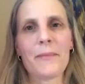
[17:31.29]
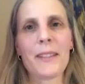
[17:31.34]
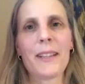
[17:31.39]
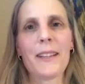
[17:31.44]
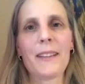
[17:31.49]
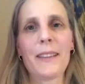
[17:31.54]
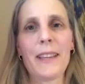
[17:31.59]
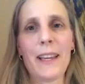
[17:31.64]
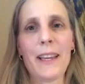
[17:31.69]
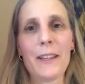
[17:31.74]

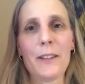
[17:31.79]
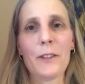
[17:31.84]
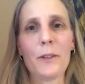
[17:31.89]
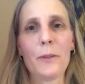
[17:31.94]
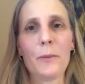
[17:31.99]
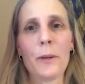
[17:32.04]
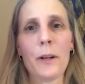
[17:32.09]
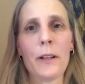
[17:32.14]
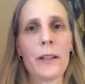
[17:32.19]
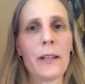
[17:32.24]
thank
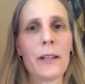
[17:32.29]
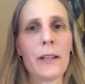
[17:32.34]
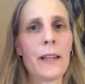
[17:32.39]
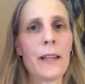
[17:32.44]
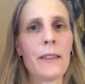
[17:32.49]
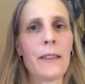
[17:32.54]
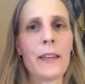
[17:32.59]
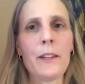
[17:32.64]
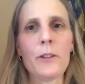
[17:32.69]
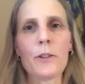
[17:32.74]
you. Well, and I
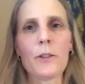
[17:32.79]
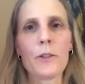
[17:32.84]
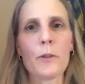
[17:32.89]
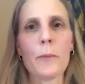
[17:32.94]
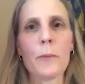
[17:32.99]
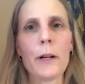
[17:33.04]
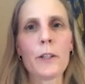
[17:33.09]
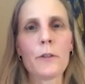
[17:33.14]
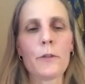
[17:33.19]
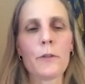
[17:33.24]
thank you so
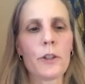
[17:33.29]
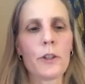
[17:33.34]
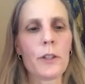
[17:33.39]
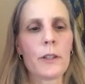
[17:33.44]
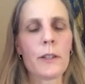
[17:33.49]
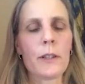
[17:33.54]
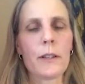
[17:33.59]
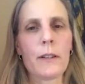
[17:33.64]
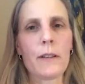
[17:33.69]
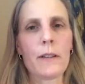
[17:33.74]
much for
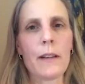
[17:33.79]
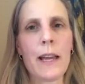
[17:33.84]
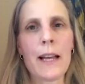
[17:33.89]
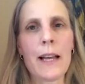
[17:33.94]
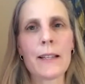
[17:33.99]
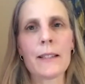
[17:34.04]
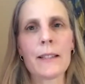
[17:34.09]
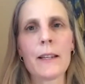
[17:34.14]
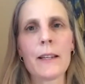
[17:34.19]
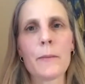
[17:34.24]
just
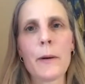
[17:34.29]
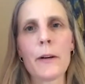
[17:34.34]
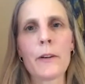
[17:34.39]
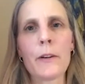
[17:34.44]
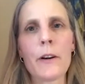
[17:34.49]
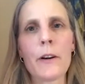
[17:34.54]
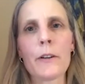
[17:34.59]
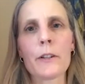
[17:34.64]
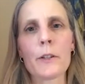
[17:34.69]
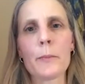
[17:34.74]
asking about
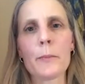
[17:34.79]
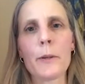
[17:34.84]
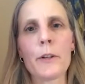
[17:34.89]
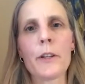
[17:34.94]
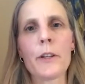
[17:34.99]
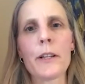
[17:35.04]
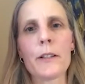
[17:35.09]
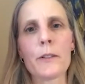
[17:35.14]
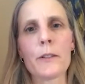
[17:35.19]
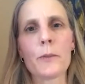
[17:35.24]
our
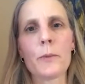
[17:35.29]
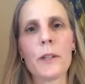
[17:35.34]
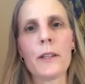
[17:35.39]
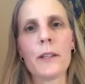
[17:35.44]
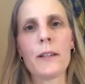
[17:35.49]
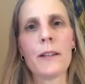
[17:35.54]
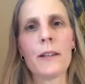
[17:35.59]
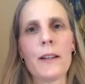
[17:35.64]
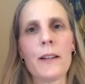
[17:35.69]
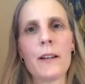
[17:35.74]
experience.
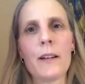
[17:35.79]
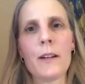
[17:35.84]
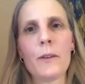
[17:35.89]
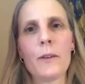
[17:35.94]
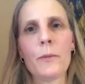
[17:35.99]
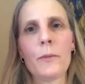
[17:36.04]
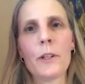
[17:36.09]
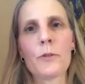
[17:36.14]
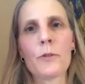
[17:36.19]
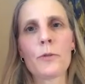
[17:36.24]
We
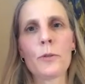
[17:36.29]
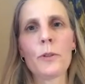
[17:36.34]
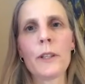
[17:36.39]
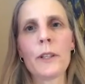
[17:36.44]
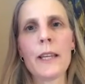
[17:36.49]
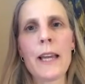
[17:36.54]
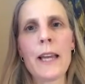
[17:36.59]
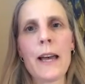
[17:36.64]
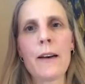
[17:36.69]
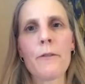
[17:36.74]
truly
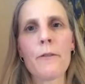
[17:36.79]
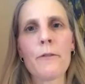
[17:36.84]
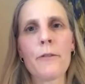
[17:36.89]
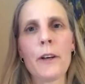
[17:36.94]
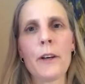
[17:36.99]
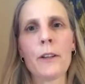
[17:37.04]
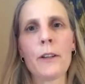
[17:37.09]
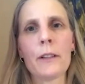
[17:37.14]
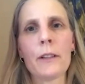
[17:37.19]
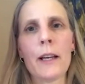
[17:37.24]
have
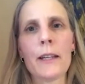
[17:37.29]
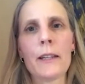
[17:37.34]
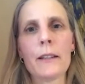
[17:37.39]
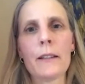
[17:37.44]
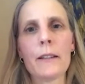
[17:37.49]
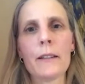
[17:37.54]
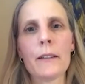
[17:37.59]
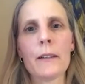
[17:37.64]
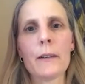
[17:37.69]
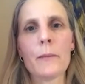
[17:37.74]
felt like
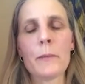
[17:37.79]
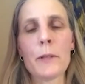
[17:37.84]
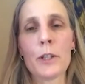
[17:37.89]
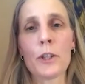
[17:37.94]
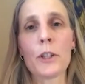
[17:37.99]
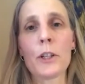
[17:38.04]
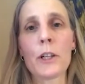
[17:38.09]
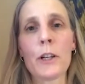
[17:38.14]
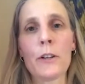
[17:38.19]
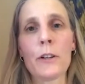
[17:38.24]

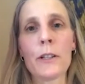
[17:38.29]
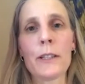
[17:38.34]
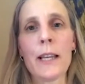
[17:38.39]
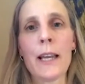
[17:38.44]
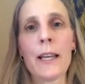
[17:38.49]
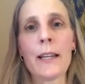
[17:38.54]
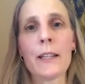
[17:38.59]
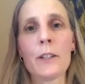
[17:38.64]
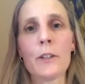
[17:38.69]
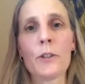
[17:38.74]
missionaries
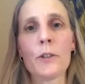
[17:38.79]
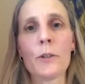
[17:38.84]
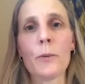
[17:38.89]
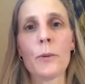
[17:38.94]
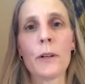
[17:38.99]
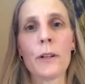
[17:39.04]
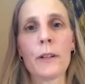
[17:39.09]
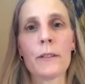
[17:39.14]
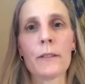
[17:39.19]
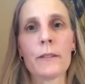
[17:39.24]
heading to
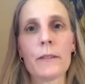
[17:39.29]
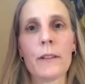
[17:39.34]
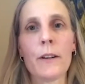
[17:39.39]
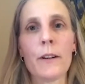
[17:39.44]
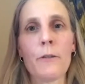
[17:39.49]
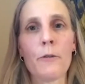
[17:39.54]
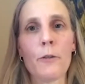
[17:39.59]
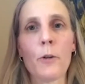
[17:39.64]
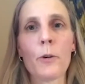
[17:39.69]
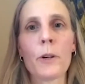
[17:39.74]
a
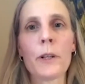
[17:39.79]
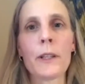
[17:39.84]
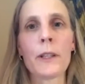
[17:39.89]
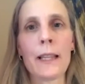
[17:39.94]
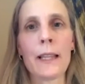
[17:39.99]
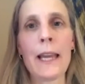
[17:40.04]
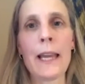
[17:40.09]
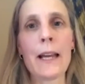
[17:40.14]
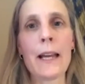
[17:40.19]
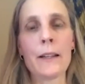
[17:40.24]
foreign
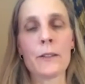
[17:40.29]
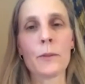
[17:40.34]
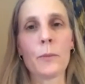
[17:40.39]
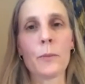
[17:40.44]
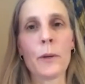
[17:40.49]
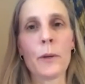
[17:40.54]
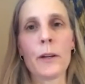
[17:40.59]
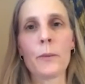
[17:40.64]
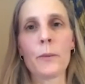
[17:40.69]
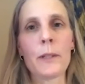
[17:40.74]
land
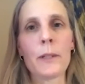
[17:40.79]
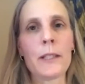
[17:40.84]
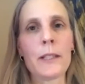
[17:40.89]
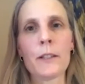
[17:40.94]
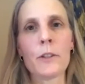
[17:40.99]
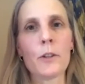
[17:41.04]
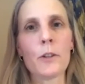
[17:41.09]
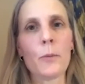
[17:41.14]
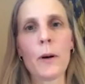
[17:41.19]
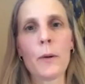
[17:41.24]
where we
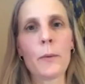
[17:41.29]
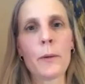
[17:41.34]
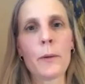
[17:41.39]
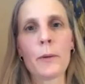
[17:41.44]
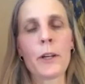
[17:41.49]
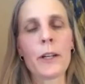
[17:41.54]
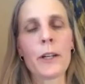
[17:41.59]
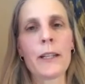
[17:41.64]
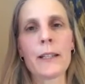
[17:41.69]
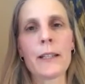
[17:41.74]
didn't know what we
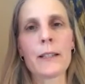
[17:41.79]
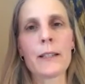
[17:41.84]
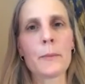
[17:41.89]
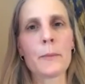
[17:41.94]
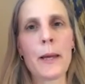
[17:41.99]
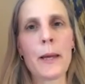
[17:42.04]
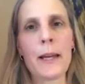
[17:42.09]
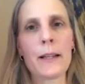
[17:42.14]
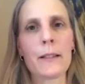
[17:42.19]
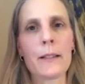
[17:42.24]
were going to
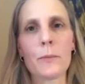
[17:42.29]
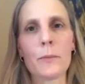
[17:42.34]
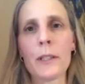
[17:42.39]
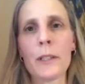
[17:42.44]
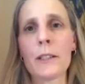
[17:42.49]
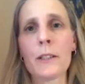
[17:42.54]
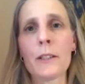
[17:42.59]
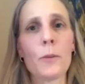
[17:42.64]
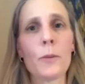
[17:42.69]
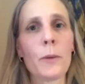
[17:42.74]
expect. We
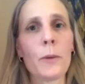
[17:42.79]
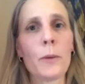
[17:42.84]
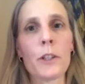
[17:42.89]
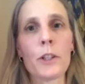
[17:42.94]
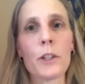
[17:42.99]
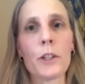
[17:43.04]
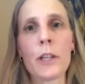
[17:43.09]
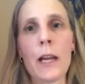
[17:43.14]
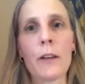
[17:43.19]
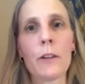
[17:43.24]
didn't know what the
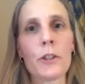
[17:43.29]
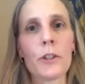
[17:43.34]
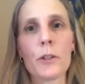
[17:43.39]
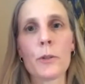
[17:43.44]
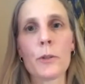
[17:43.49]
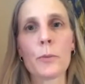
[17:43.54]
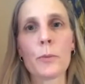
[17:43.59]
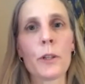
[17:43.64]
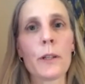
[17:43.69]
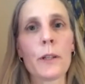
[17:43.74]

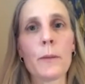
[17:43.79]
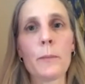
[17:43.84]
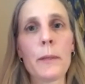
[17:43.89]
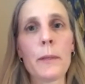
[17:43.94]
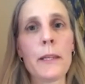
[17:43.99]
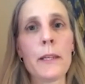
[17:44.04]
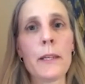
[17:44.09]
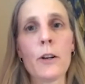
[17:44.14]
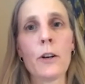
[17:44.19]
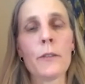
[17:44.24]
challenges were going to
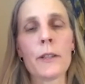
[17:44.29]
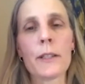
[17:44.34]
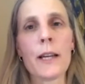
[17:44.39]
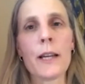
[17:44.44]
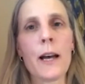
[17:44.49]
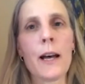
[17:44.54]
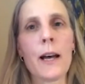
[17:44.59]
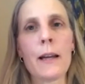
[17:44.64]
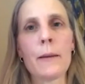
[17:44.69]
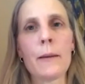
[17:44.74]
be all the
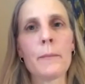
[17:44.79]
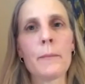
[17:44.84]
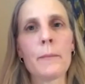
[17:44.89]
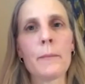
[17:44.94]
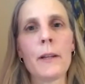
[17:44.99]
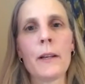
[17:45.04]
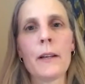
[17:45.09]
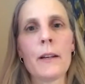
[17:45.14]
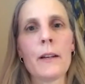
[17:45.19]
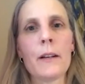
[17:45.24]
time.
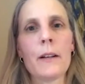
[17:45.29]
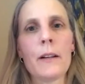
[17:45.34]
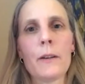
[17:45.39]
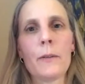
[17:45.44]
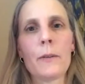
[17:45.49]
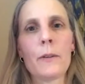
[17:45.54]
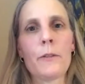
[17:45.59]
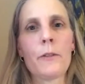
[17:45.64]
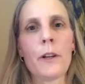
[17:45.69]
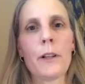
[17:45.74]

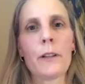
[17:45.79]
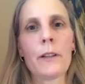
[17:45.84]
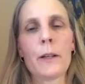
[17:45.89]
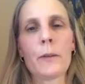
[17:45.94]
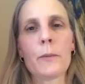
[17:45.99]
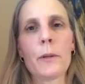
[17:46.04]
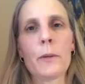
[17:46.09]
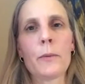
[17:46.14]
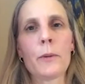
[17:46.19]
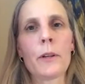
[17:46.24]
We felt
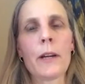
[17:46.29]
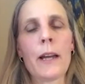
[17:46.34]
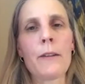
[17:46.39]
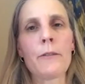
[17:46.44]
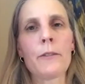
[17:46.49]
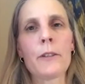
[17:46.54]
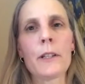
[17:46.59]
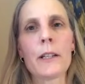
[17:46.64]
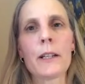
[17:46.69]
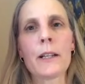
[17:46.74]
like we were
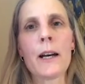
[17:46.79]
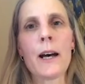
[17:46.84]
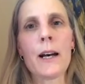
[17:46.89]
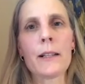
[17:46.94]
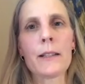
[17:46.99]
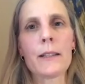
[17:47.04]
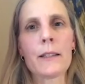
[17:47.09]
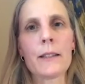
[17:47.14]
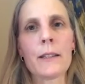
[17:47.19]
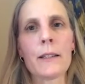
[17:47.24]
having to
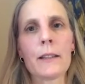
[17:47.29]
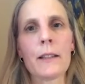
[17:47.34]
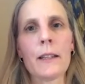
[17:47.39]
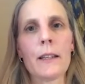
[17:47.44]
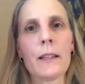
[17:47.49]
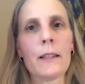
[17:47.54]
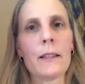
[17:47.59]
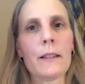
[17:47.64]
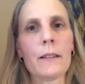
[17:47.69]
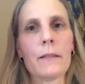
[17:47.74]

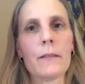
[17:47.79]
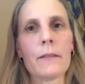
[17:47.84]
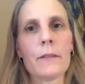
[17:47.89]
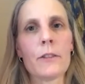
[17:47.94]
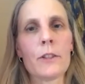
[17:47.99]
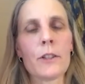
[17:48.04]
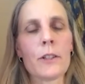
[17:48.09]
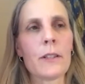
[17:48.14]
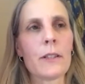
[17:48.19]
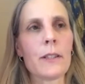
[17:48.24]
constantly
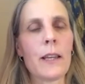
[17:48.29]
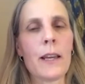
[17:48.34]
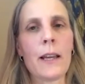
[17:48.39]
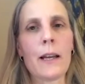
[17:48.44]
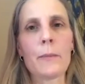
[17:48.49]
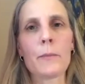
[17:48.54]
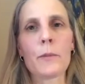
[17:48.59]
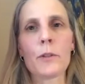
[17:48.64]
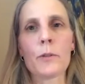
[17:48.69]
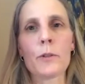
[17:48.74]
just say,
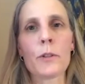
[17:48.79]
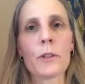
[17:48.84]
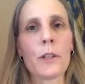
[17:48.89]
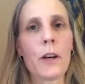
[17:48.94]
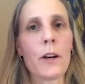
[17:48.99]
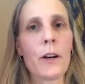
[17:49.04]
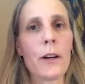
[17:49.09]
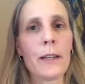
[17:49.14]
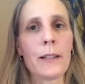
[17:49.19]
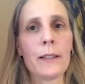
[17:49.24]
I'm so
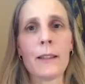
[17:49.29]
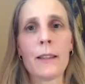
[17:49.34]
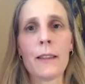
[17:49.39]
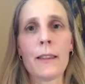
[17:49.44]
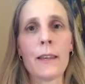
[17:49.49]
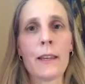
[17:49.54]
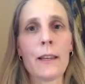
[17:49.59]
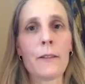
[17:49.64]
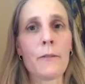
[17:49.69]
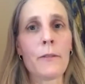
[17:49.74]
sorry, I
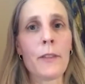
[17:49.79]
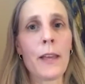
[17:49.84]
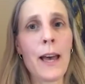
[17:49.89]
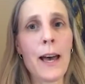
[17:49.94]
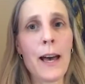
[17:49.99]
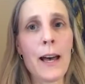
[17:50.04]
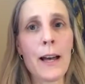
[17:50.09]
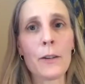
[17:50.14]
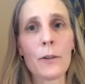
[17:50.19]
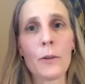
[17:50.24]
didn't think of
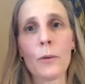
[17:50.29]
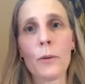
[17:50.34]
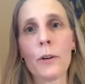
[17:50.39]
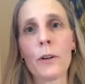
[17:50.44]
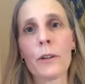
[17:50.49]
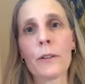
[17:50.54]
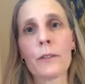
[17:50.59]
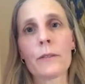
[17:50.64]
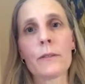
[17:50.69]
that, or,